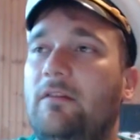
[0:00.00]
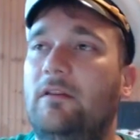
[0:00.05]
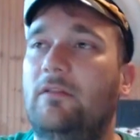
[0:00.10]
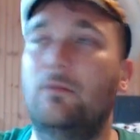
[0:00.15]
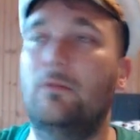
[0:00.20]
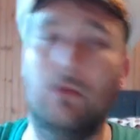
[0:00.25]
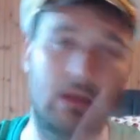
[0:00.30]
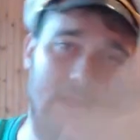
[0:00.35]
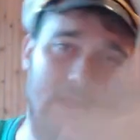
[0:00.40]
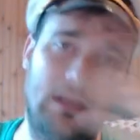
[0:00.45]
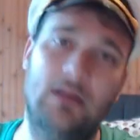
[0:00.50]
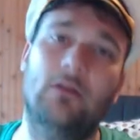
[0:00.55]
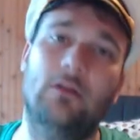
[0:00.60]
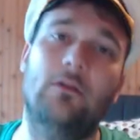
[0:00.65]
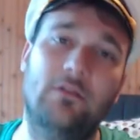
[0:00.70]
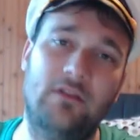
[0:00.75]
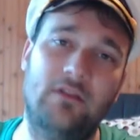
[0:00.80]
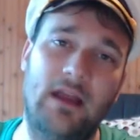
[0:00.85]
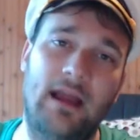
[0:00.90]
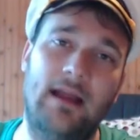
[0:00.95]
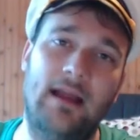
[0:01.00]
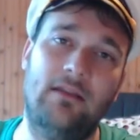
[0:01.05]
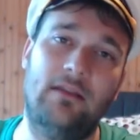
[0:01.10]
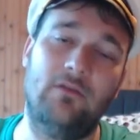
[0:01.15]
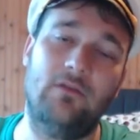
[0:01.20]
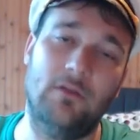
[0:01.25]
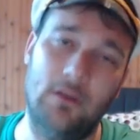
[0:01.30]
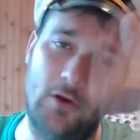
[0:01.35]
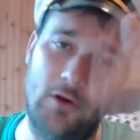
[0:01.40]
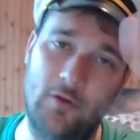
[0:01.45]
really killer stats
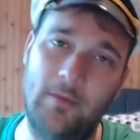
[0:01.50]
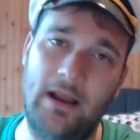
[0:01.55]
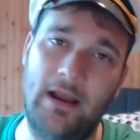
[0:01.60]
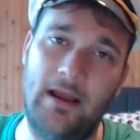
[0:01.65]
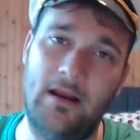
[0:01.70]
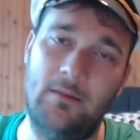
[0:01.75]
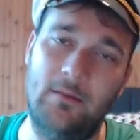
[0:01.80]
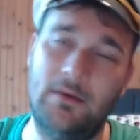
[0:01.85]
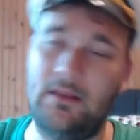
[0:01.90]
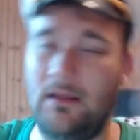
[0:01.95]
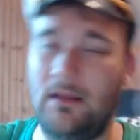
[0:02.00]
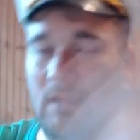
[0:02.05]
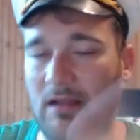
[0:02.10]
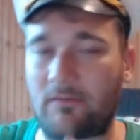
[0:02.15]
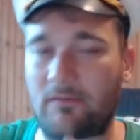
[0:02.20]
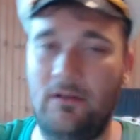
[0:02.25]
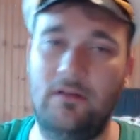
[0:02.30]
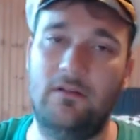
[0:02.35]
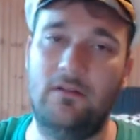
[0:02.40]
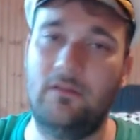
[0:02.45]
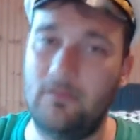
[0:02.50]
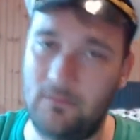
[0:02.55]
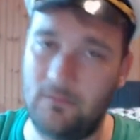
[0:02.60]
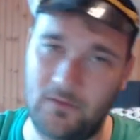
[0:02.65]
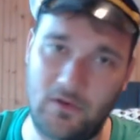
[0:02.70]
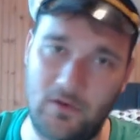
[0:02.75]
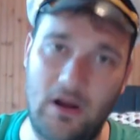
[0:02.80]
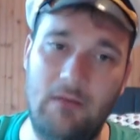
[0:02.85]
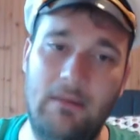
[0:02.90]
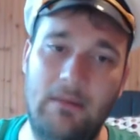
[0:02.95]
for low mana, but they have these
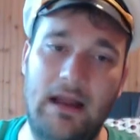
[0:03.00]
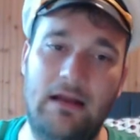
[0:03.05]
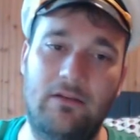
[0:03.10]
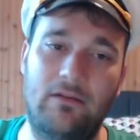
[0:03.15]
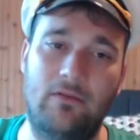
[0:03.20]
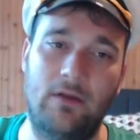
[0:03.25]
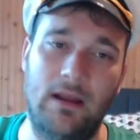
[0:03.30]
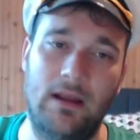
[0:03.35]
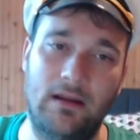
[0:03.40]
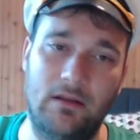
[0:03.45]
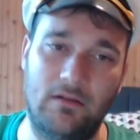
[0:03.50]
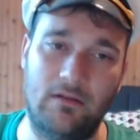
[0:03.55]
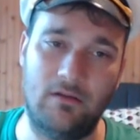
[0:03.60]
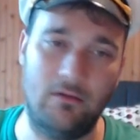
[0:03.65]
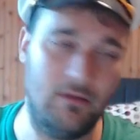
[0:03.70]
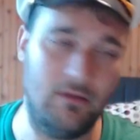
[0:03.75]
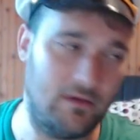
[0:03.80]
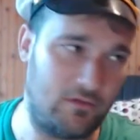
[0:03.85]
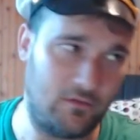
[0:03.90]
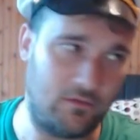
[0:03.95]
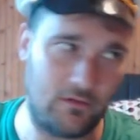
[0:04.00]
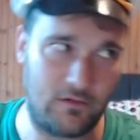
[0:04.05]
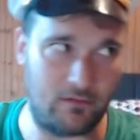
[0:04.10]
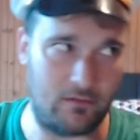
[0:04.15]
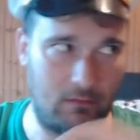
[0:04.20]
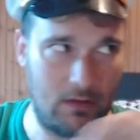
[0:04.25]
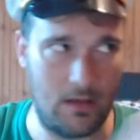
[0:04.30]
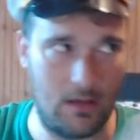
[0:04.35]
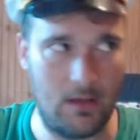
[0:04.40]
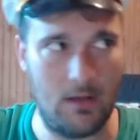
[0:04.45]
drawbacks, right? And so this just
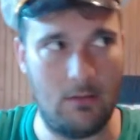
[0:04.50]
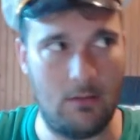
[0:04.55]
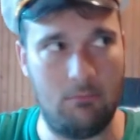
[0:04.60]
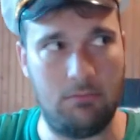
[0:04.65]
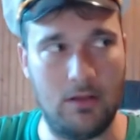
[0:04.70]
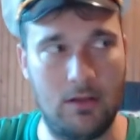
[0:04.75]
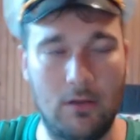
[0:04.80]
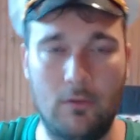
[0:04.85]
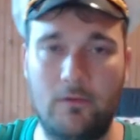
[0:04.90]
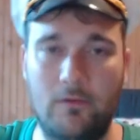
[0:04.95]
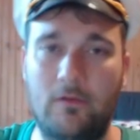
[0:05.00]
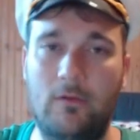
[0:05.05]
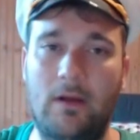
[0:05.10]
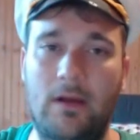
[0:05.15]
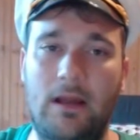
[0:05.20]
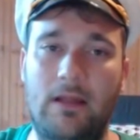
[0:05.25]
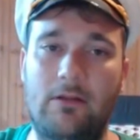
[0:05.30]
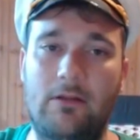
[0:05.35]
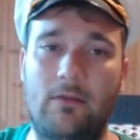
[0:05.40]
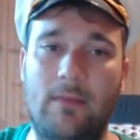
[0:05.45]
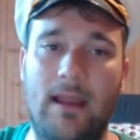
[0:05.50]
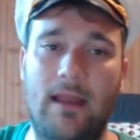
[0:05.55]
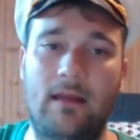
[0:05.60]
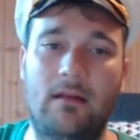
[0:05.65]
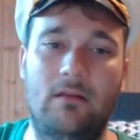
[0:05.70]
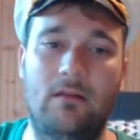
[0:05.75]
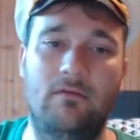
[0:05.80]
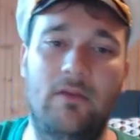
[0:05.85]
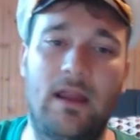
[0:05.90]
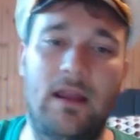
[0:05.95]
blows away their mana
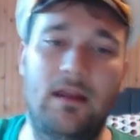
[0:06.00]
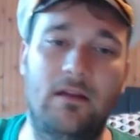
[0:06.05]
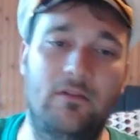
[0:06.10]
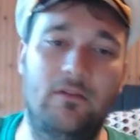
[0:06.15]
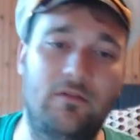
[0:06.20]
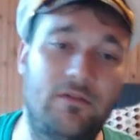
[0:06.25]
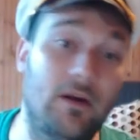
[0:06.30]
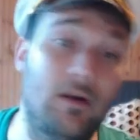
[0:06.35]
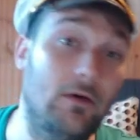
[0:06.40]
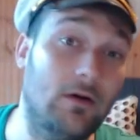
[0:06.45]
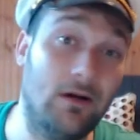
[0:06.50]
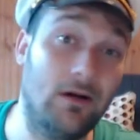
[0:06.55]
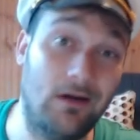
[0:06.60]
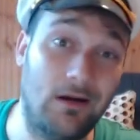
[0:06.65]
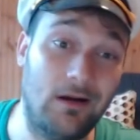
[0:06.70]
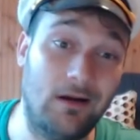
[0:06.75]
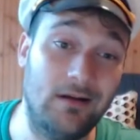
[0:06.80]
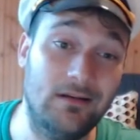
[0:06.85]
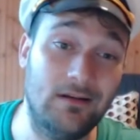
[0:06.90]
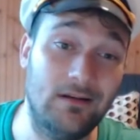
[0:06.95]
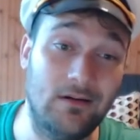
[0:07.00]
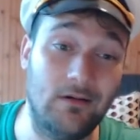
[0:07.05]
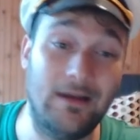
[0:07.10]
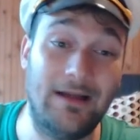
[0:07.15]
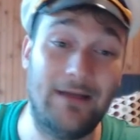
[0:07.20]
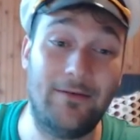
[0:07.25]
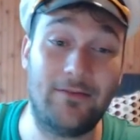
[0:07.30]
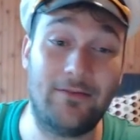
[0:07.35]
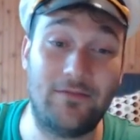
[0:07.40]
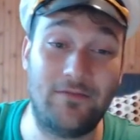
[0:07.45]
advantage. Felguard, you know,
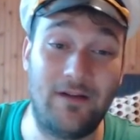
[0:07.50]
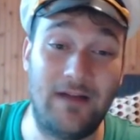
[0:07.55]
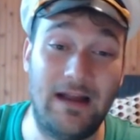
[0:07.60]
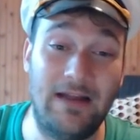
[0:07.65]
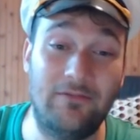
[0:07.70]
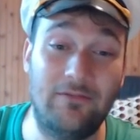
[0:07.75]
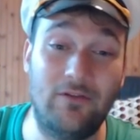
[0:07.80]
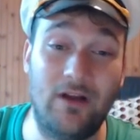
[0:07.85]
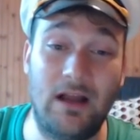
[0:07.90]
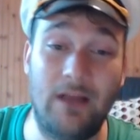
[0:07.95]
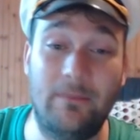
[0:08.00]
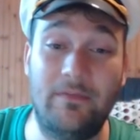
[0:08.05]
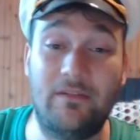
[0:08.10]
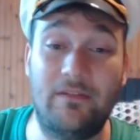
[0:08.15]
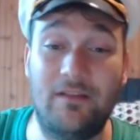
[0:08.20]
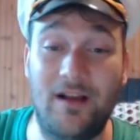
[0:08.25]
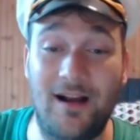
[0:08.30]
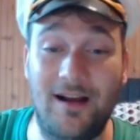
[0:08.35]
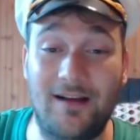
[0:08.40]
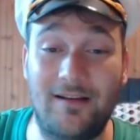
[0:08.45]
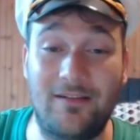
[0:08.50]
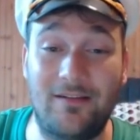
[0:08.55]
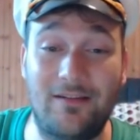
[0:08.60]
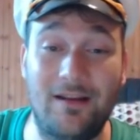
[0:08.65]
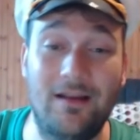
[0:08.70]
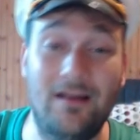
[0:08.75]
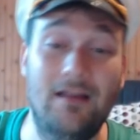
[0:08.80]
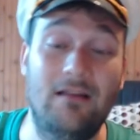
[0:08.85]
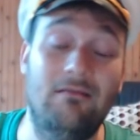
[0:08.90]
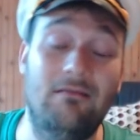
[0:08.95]
now it's a 5-drop, sucks.
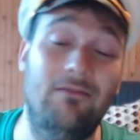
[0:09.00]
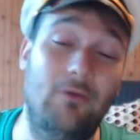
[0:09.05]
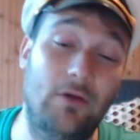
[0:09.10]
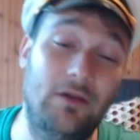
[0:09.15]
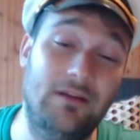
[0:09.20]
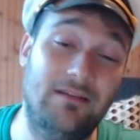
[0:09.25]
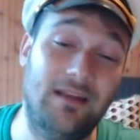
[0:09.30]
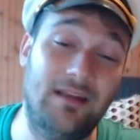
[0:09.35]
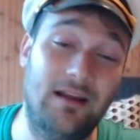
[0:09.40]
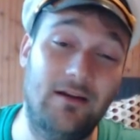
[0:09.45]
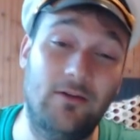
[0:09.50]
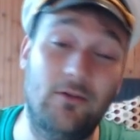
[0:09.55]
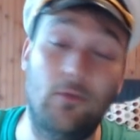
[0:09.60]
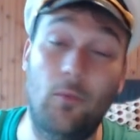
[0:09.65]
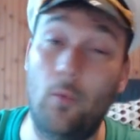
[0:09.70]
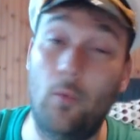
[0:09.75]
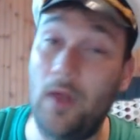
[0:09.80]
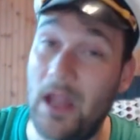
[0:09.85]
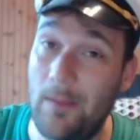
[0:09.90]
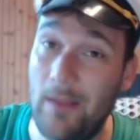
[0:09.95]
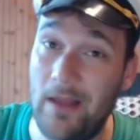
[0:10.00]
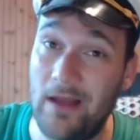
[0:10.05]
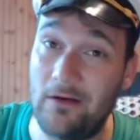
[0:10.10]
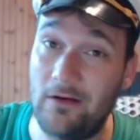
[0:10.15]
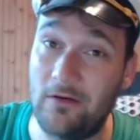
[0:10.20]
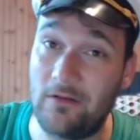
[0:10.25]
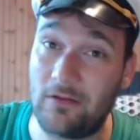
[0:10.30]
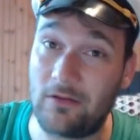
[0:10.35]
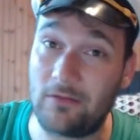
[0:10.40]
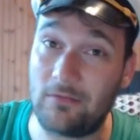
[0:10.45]
Void Tear is way better
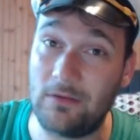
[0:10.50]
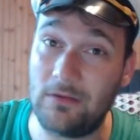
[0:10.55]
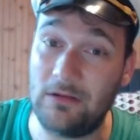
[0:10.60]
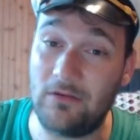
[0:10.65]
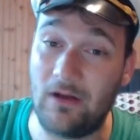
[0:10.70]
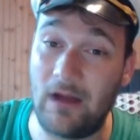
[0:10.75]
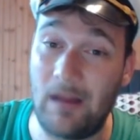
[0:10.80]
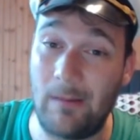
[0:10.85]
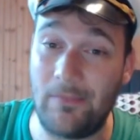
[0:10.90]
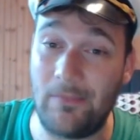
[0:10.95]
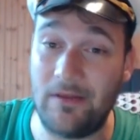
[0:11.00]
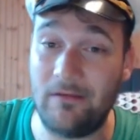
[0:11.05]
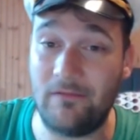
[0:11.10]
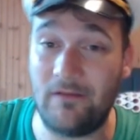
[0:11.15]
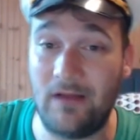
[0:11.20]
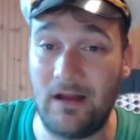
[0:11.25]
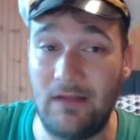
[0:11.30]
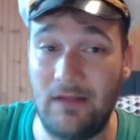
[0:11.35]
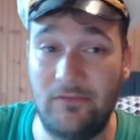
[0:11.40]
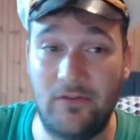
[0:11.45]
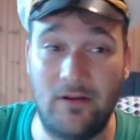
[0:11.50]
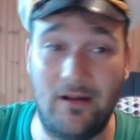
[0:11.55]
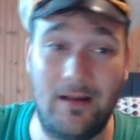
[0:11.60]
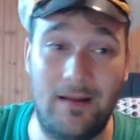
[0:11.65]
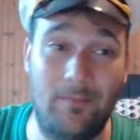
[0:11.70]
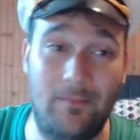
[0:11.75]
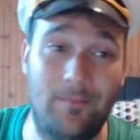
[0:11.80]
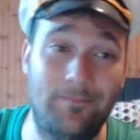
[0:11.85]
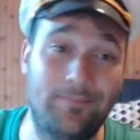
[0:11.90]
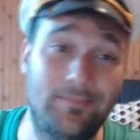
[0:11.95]
as a 3-drop than a
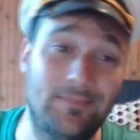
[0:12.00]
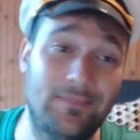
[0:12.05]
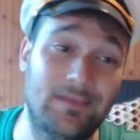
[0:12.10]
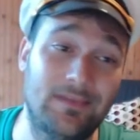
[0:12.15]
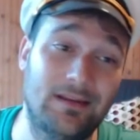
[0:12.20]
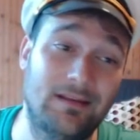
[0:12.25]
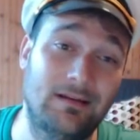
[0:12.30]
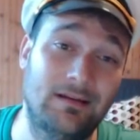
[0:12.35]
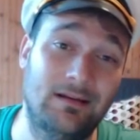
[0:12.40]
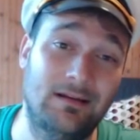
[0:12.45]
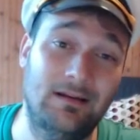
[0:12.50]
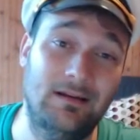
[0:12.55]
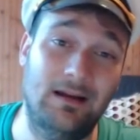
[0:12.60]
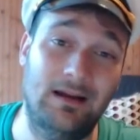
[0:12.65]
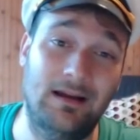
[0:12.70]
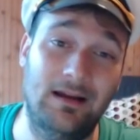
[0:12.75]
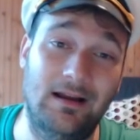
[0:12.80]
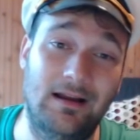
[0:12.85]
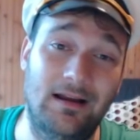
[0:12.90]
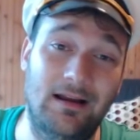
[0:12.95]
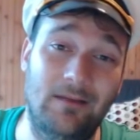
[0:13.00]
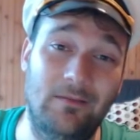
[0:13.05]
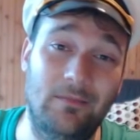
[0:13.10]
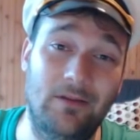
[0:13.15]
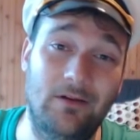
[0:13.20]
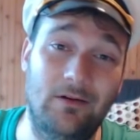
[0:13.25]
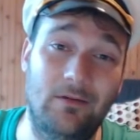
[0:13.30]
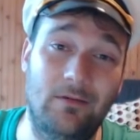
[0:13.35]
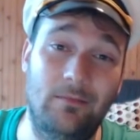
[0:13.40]
5-drop. You know,